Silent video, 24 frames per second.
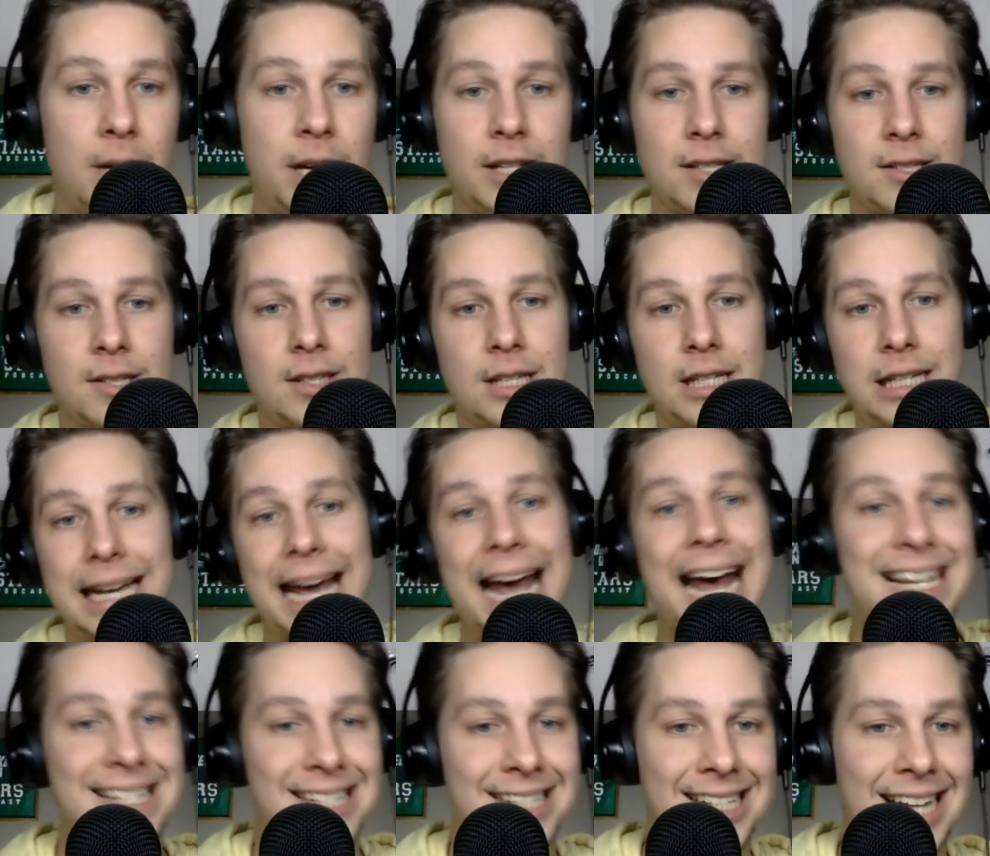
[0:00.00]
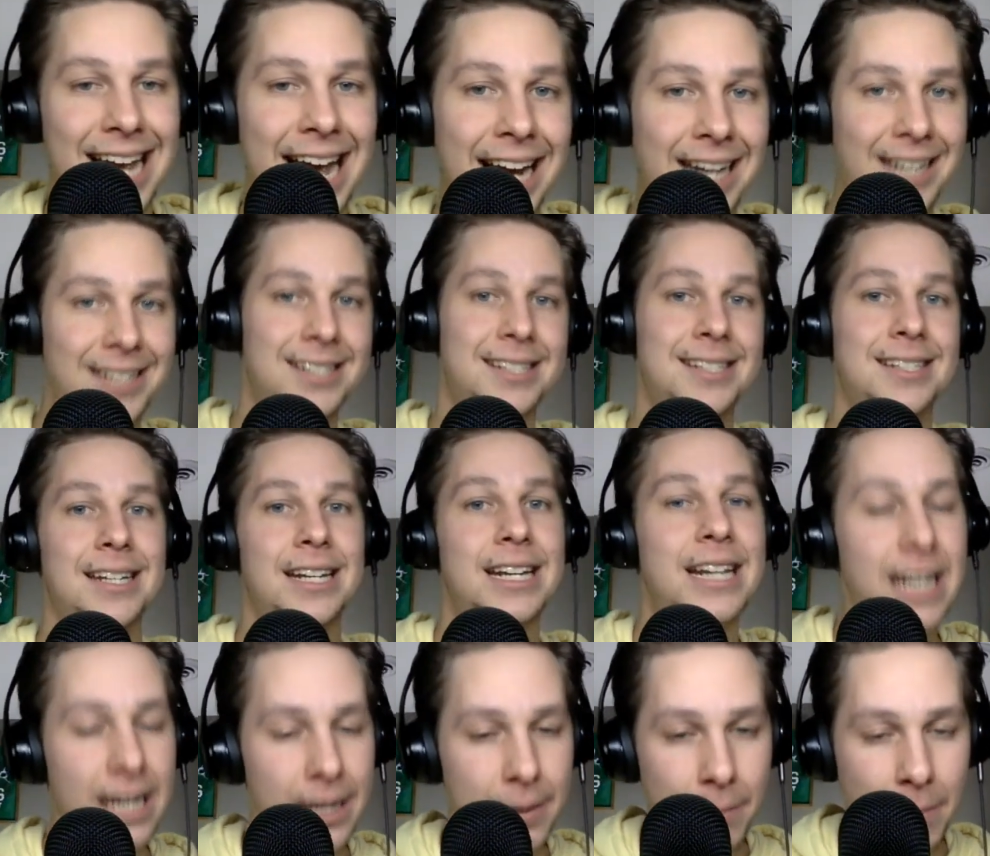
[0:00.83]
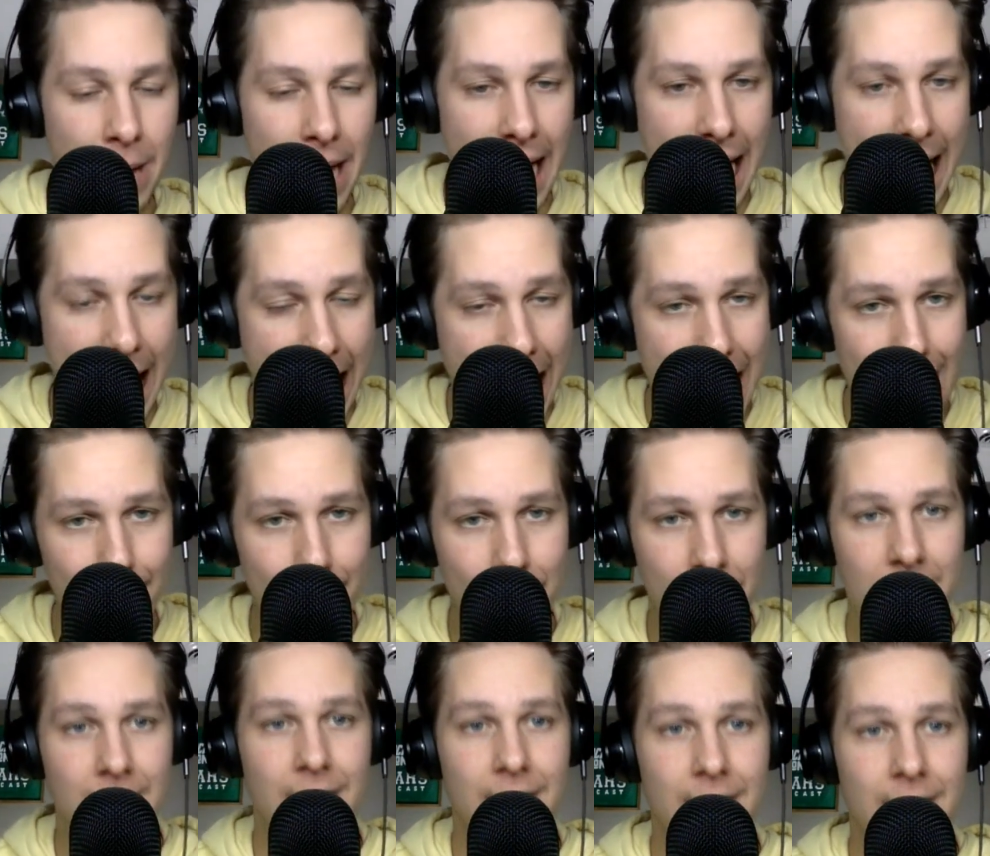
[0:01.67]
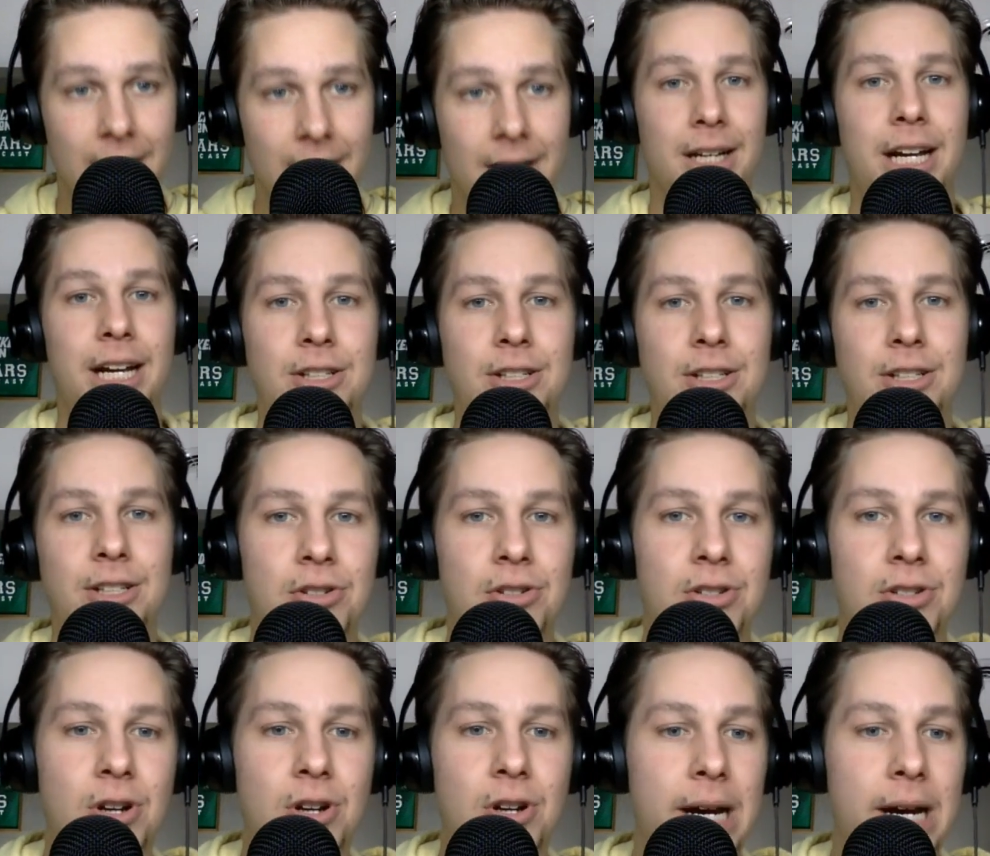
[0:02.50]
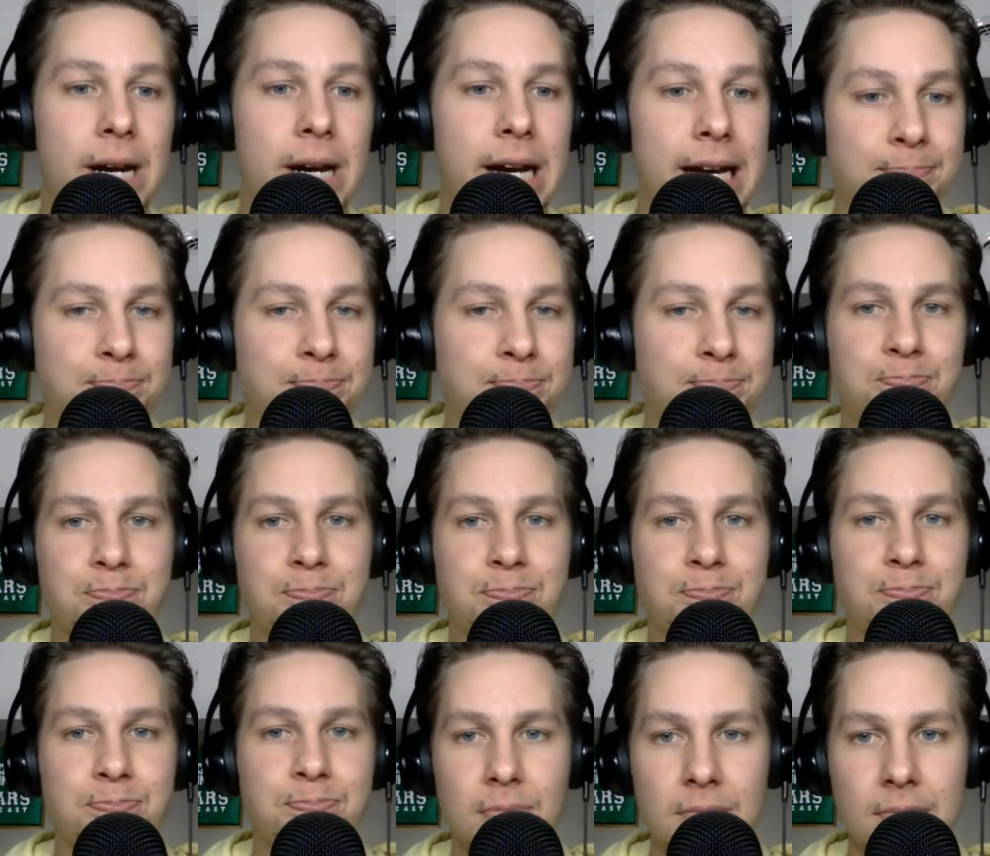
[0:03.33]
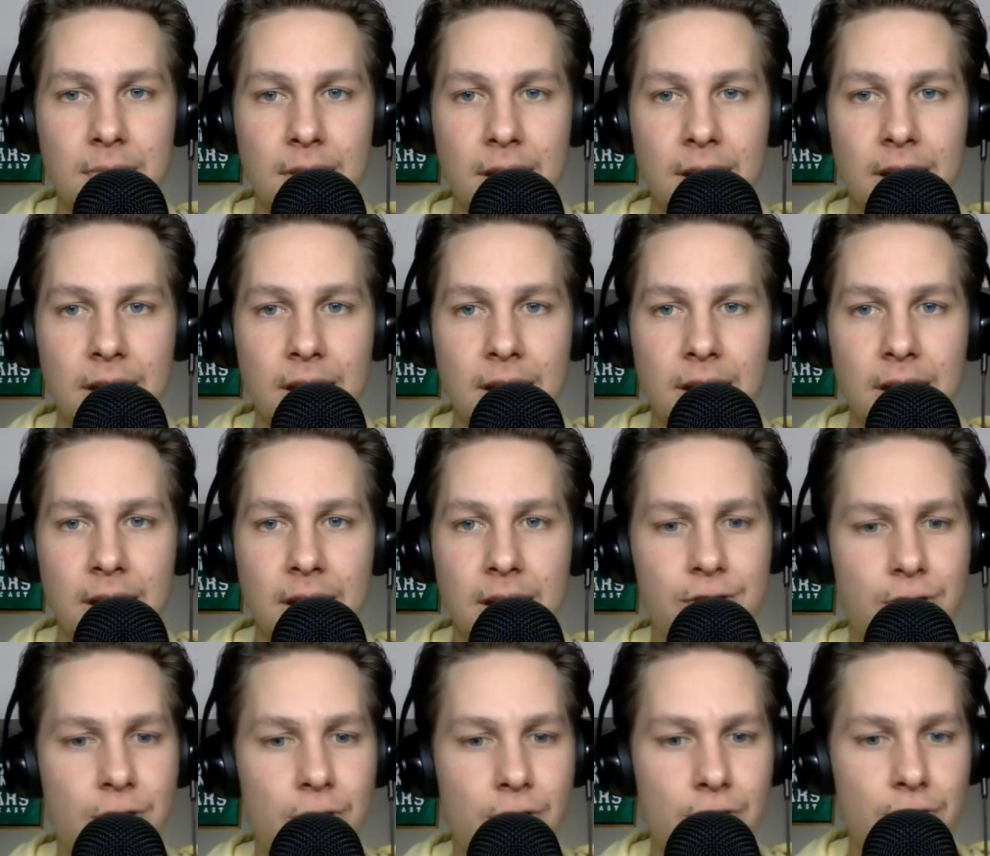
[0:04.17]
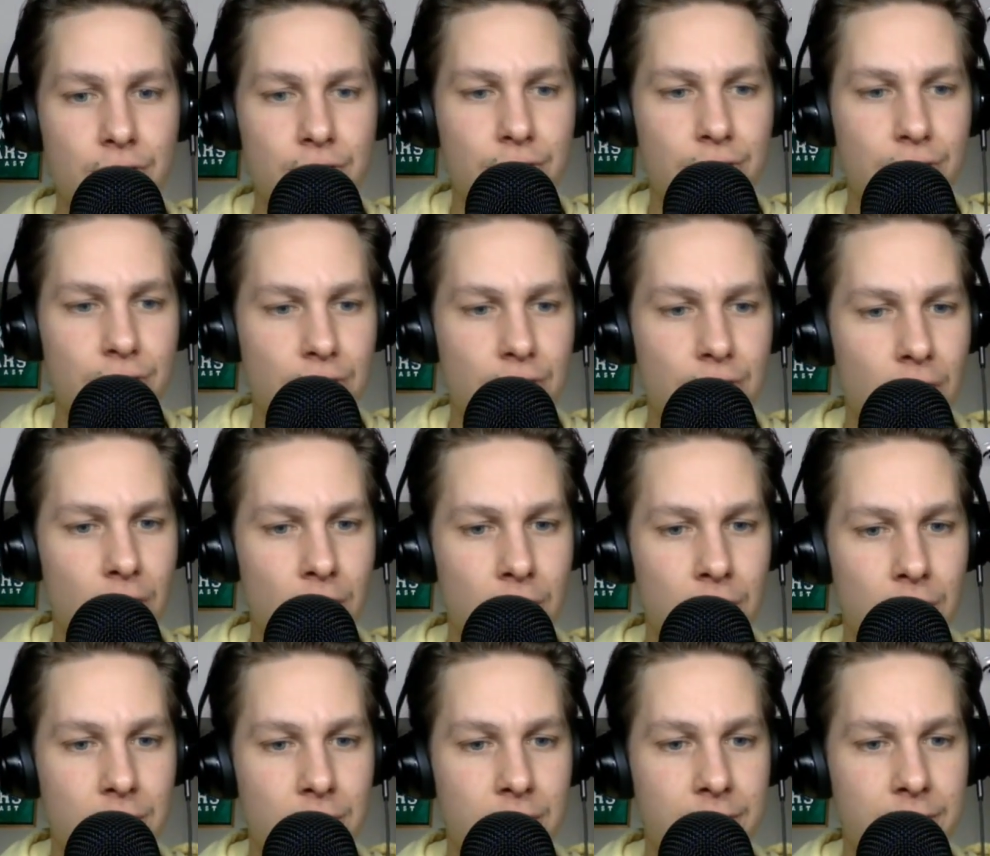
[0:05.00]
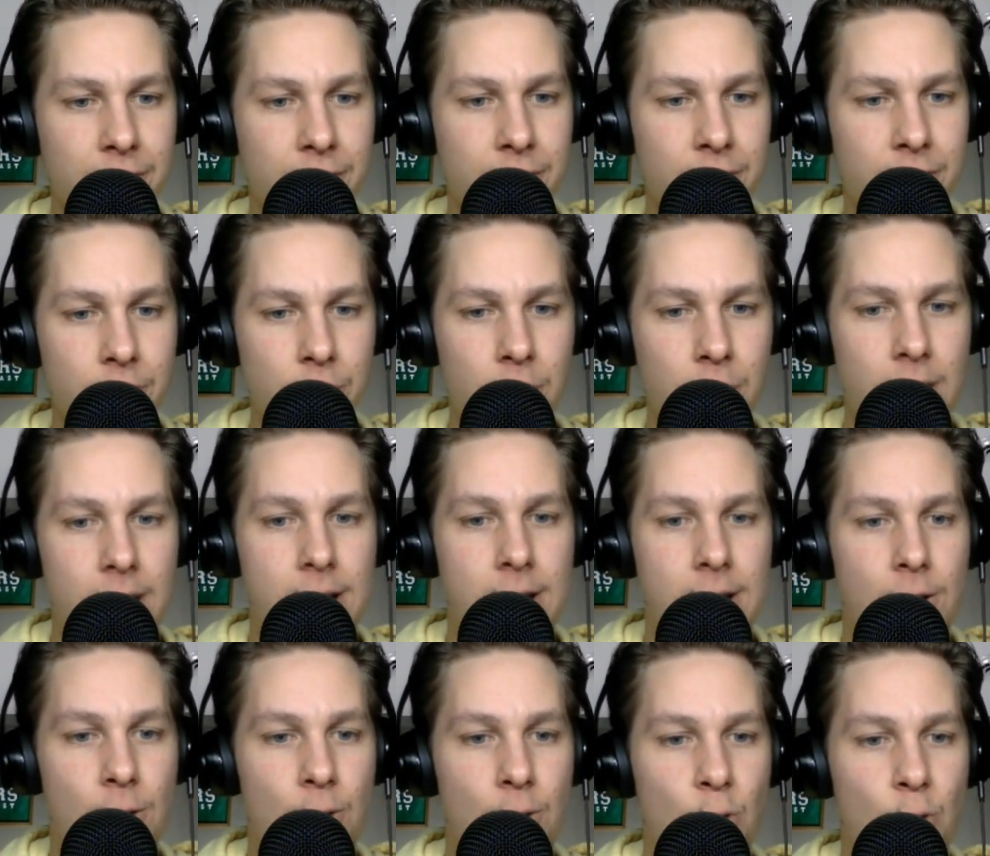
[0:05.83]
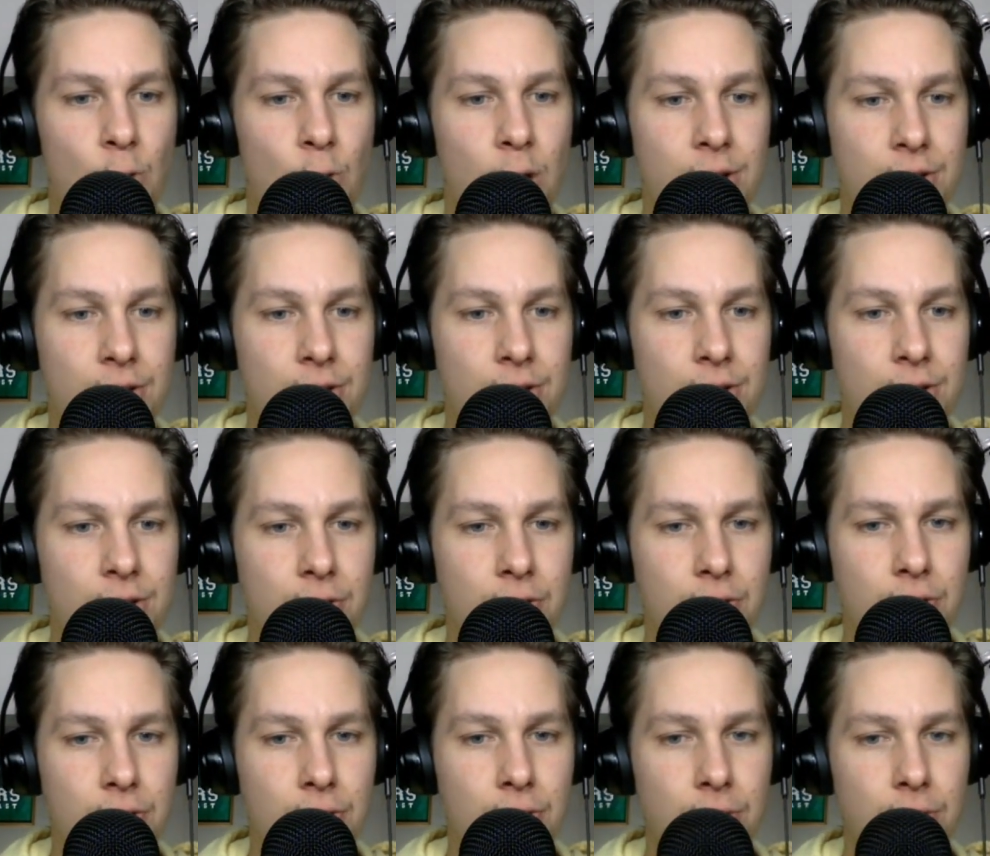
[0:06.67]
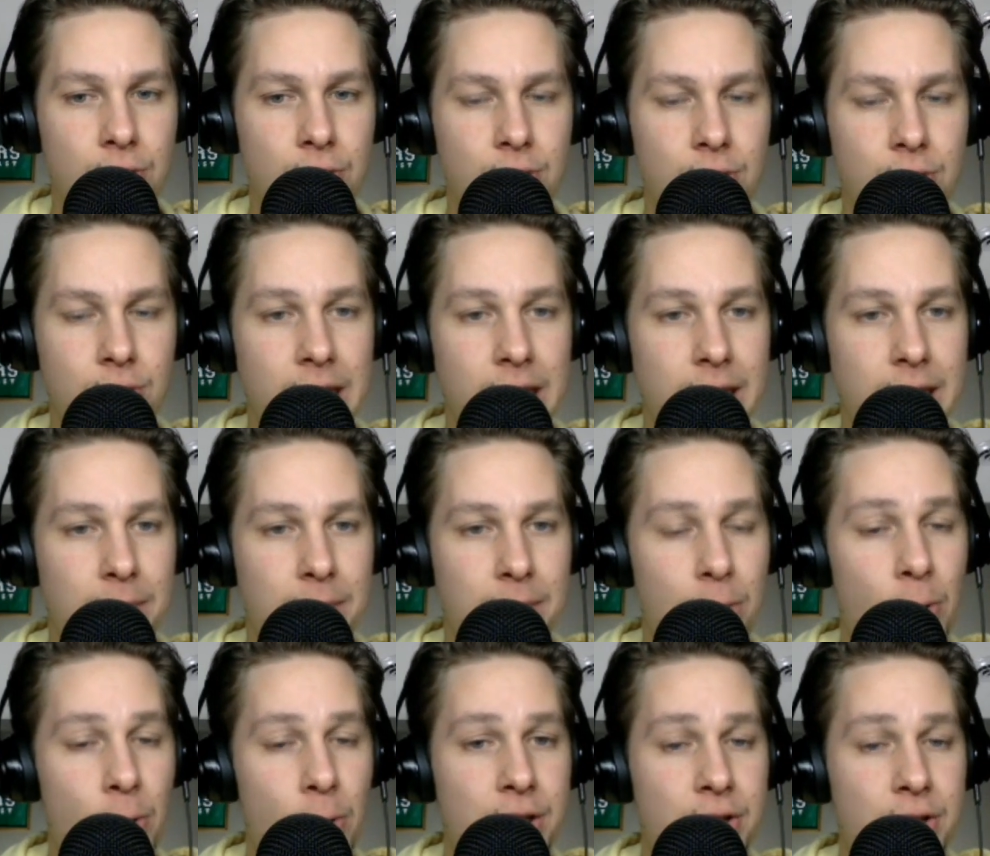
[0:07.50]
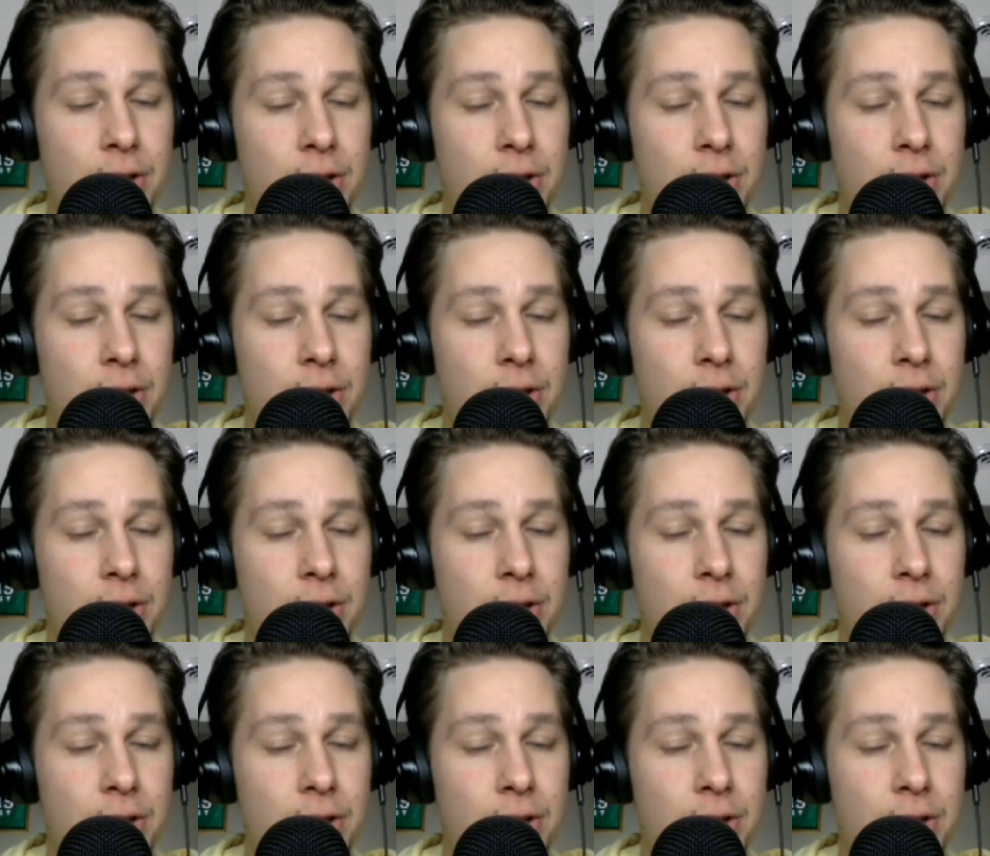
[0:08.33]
It's the SX SiriusXM app, and you just go ahead and search Stars if you want to take a point.